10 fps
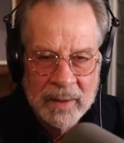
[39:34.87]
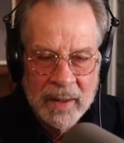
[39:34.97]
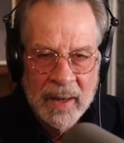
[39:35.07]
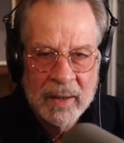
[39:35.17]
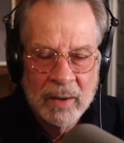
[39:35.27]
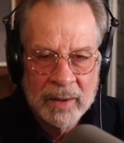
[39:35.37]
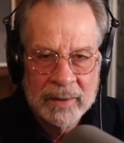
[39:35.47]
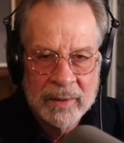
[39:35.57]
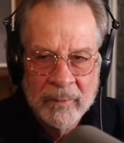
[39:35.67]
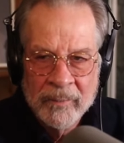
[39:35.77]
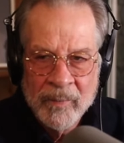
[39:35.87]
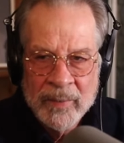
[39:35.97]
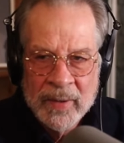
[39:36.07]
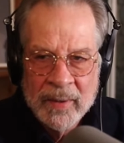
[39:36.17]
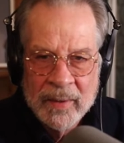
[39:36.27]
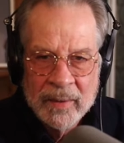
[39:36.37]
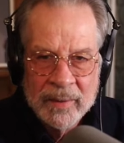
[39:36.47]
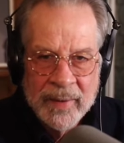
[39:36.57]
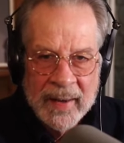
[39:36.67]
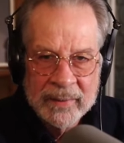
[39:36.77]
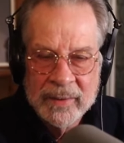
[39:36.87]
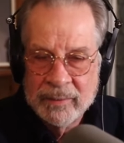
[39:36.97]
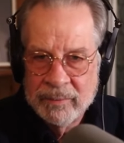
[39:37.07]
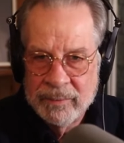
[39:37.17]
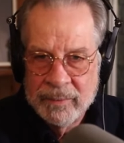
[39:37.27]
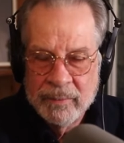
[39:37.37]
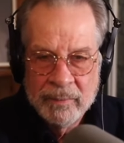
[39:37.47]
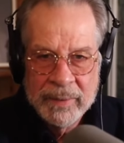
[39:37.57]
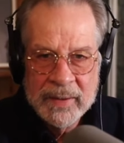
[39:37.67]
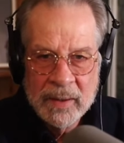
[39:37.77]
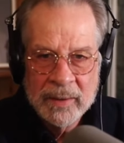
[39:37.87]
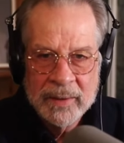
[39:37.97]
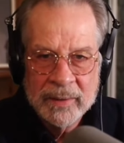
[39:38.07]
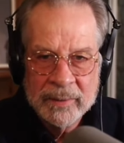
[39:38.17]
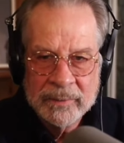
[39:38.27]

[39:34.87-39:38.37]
at heart, that can be a leader.